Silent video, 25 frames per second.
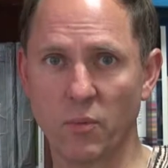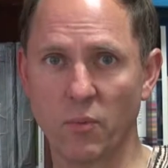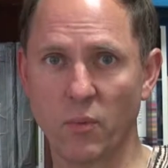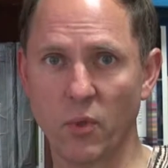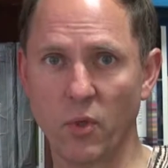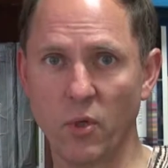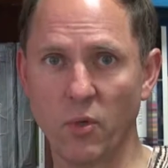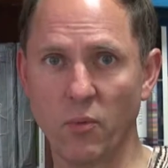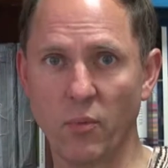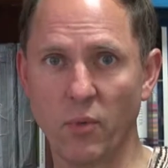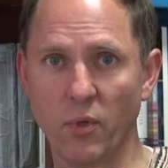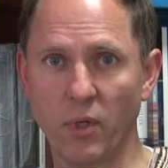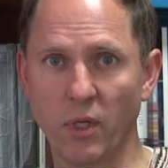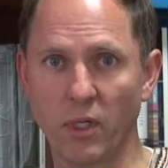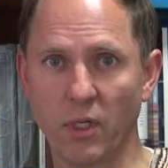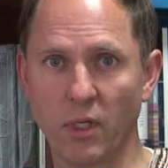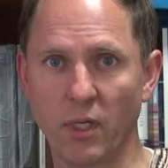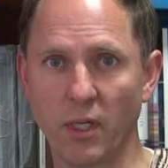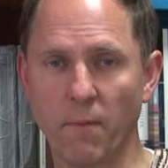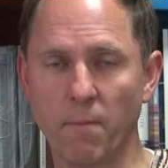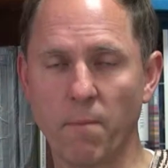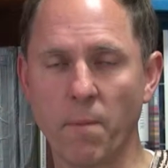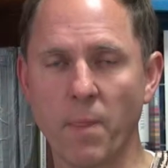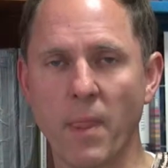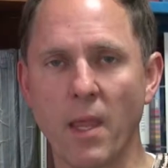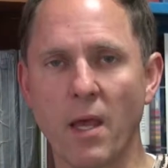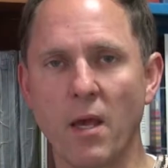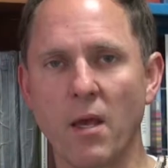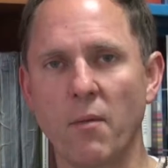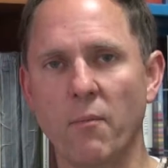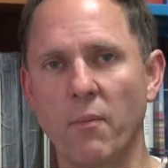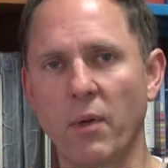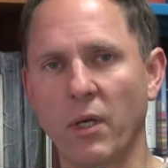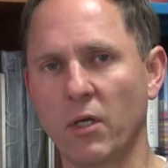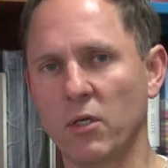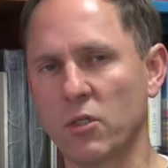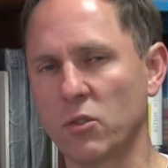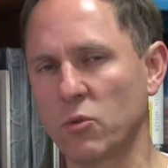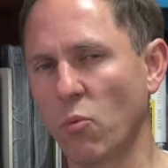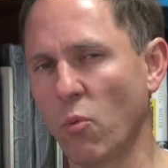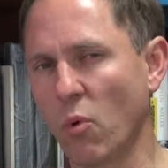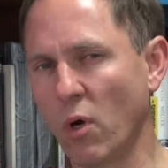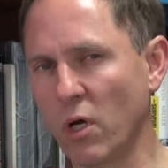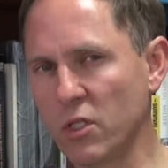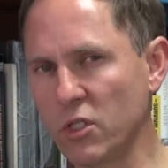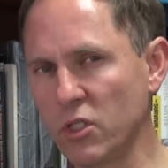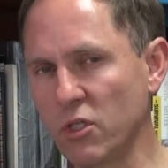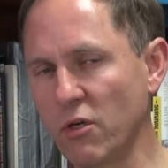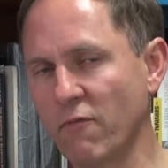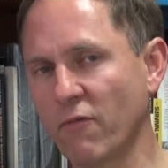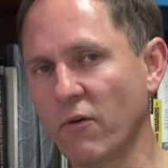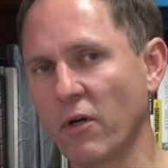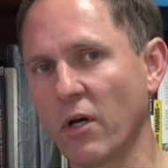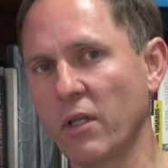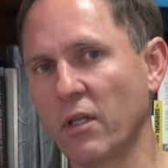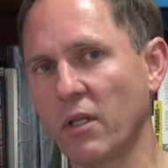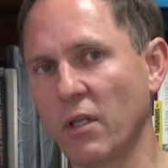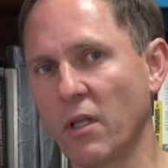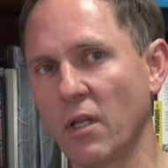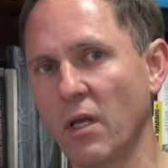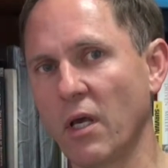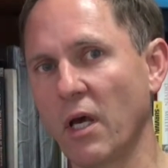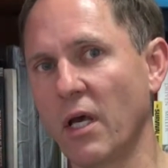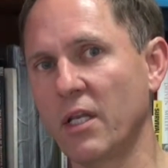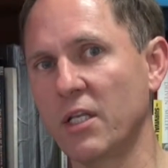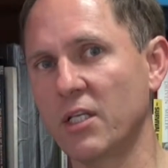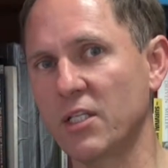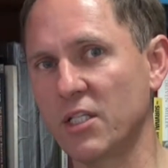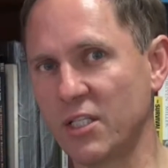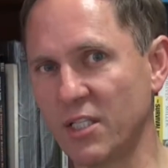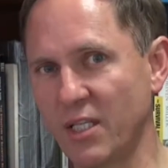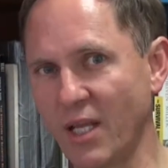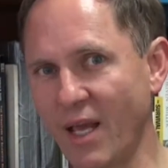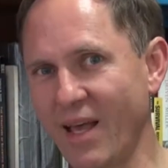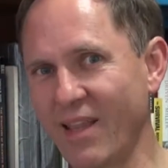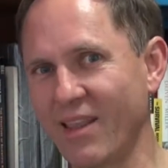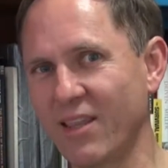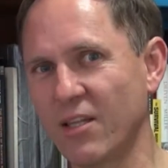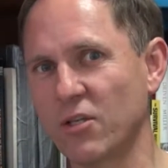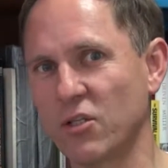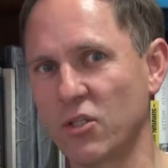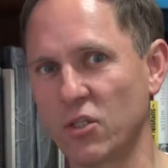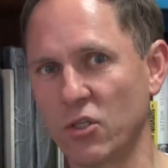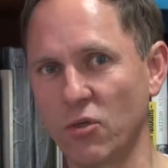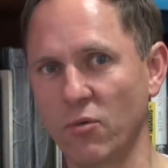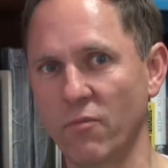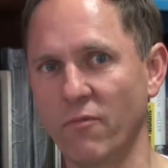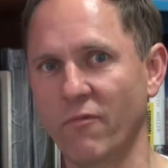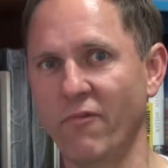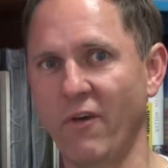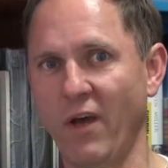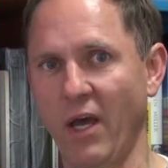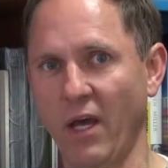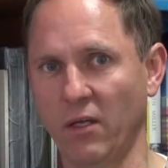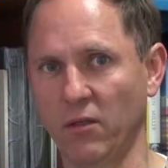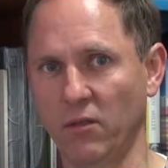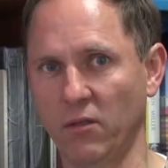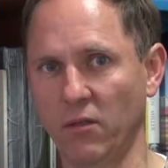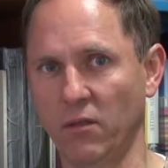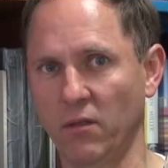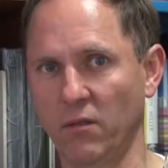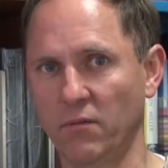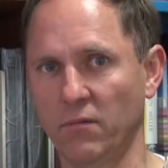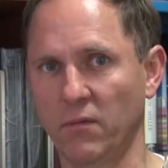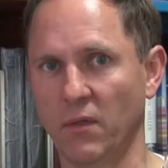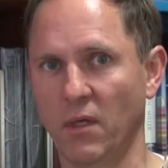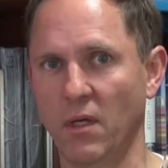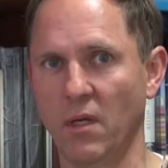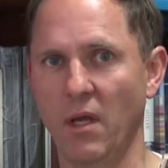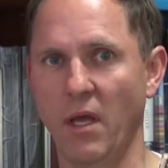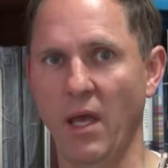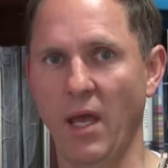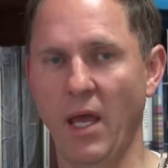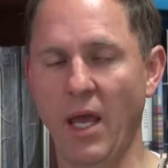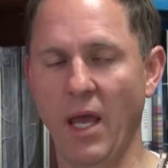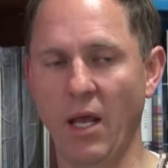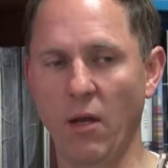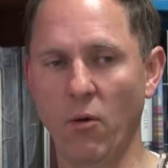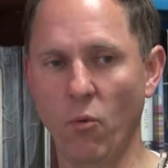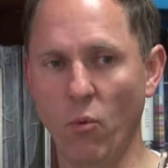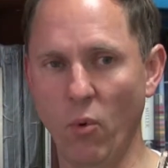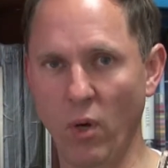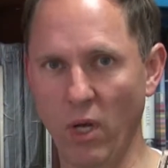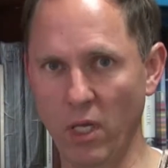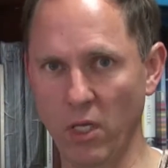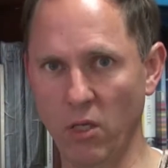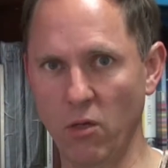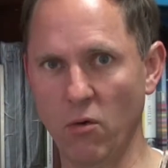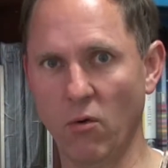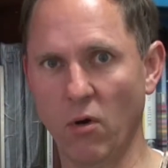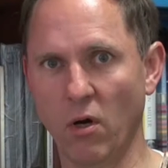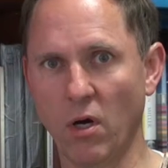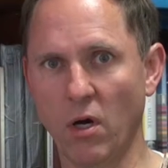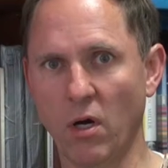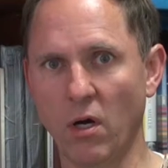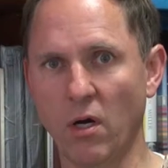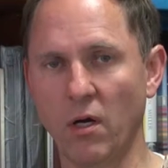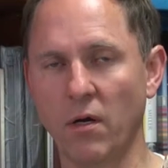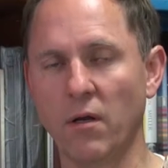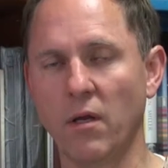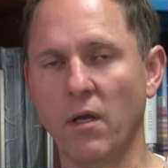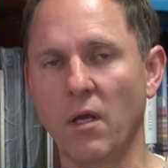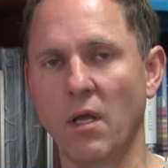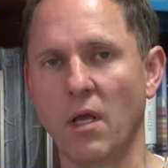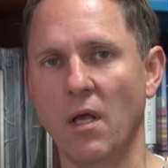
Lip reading: appropriately. Because once you've understand the zoom factor and where you are,